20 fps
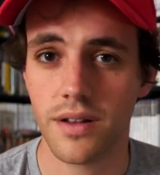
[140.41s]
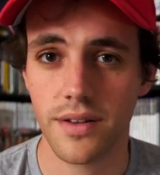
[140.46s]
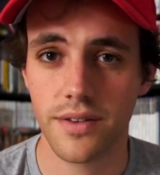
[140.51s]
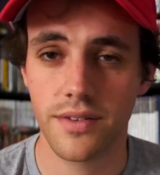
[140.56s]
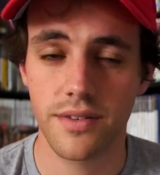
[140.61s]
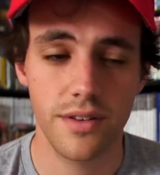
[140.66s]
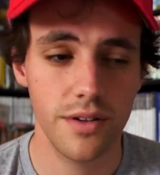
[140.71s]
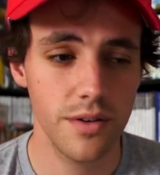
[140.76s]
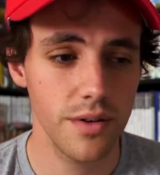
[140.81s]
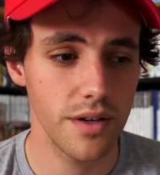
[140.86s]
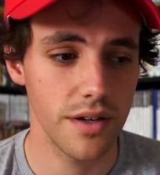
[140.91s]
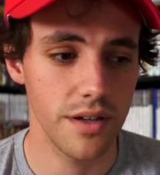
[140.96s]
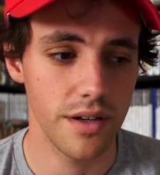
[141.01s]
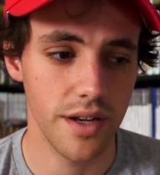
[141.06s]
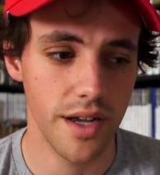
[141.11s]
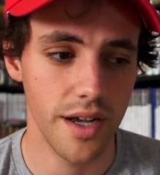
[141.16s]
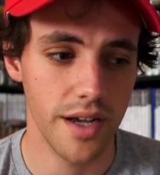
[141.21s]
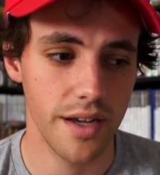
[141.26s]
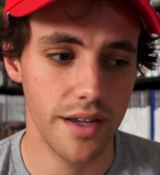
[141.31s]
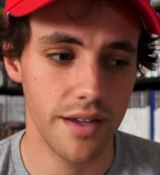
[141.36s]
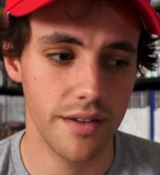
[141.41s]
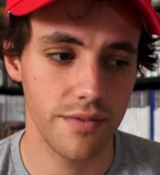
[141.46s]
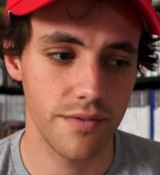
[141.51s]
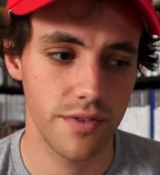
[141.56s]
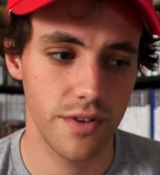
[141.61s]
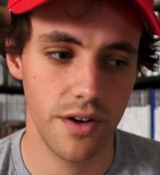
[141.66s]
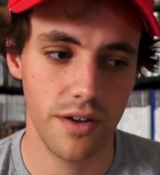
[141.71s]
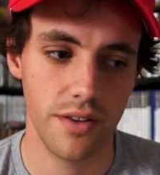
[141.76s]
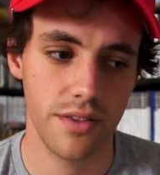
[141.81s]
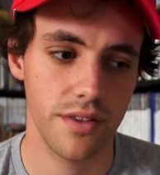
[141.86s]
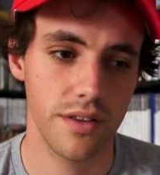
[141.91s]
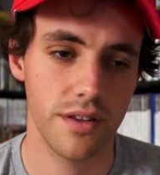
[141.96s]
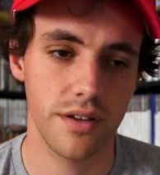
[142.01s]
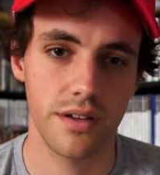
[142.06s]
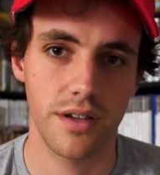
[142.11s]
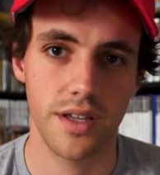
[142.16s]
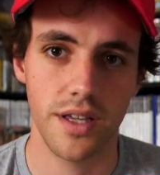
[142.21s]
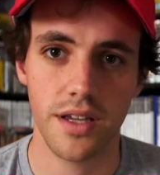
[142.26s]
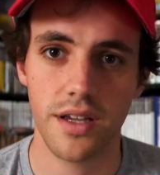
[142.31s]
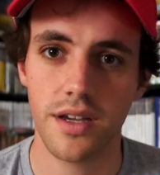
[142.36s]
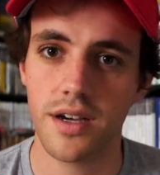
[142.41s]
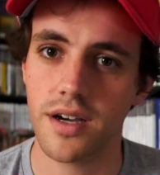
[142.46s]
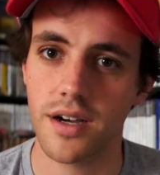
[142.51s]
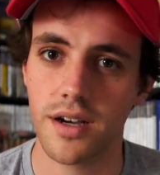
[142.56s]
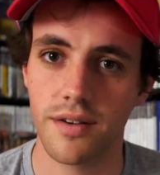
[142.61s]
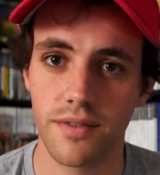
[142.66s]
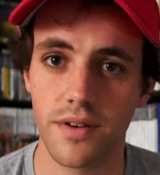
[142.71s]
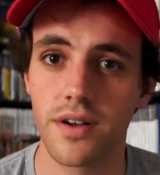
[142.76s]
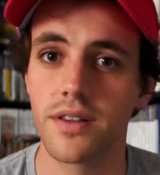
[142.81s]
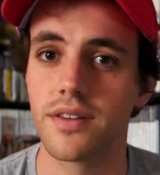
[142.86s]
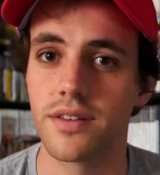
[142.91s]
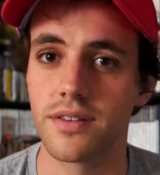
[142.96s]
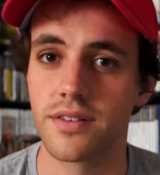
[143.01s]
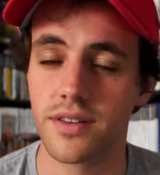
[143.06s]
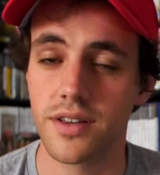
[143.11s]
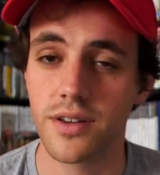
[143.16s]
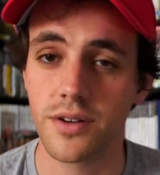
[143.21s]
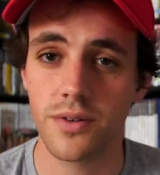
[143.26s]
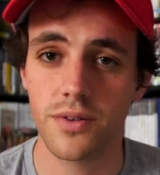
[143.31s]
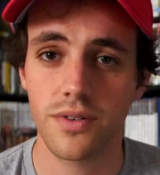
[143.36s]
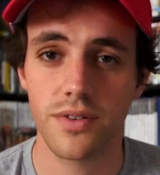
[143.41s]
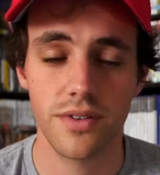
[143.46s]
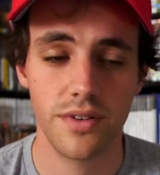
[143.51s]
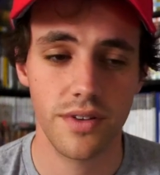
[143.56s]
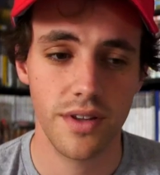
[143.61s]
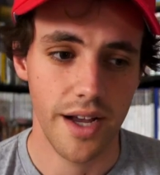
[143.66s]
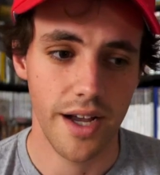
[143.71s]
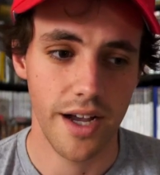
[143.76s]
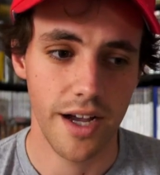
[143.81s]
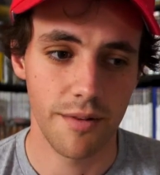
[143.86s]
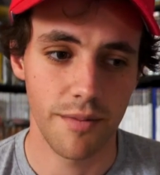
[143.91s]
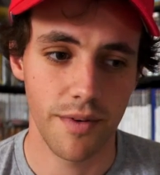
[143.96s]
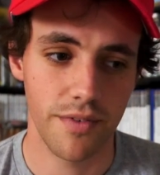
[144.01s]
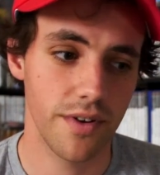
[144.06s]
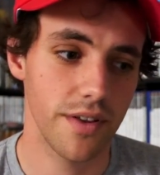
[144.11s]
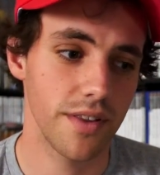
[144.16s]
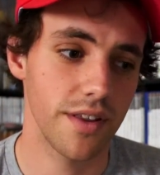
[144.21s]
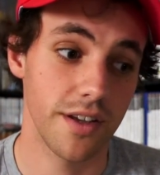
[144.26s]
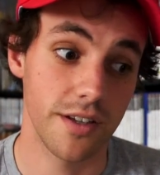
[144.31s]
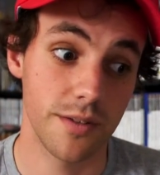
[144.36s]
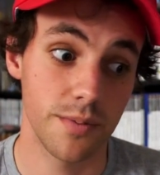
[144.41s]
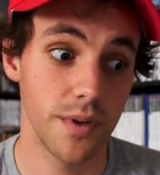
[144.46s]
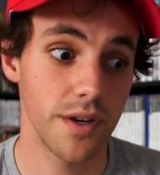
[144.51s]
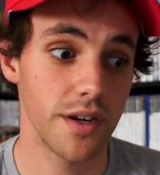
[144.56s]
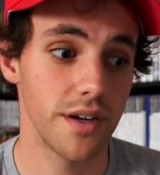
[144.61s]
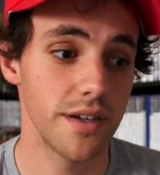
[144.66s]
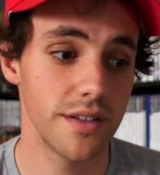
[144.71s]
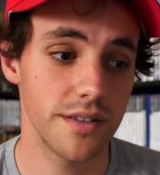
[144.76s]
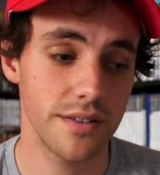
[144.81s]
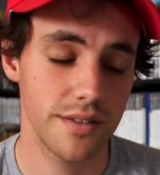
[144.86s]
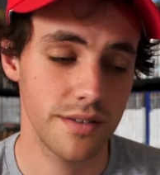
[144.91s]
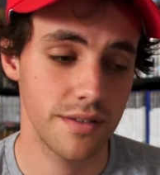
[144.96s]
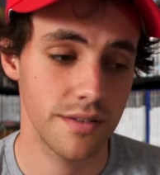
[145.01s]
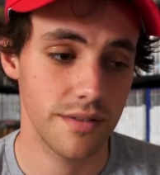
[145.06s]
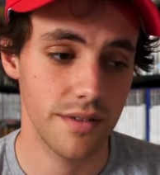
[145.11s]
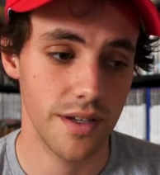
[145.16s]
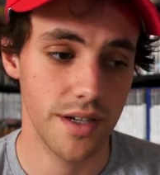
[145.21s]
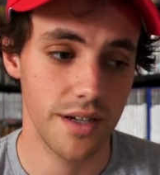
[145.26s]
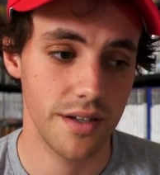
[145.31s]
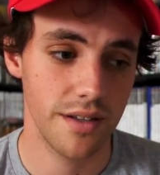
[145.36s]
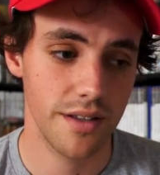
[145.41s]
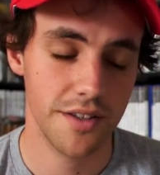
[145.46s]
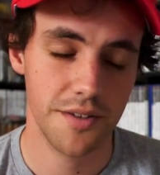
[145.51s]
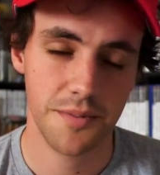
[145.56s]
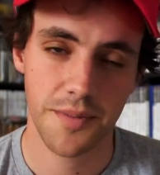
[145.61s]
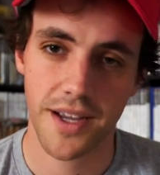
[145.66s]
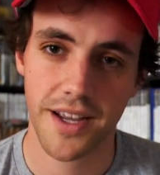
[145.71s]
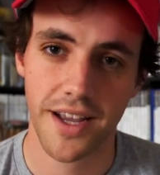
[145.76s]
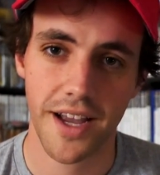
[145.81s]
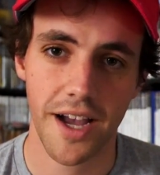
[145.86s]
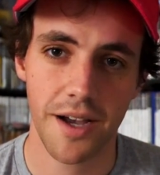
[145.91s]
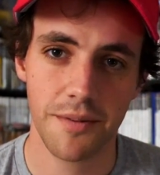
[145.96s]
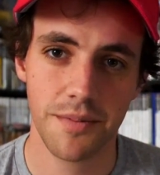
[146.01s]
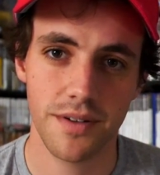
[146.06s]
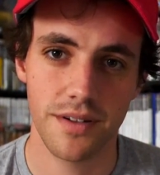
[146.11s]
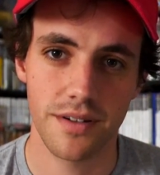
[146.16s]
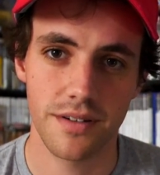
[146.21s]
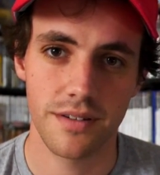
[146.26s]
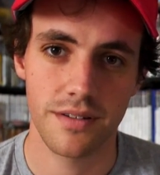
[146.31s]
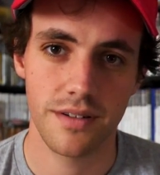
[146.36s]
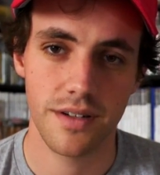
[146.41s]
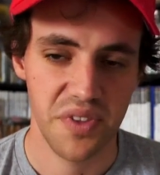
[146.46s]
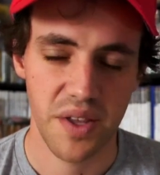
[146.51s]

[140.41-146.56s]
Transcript: Let's do it. I've got the gear, I've got the skills, I've got the experience, let's make it happen.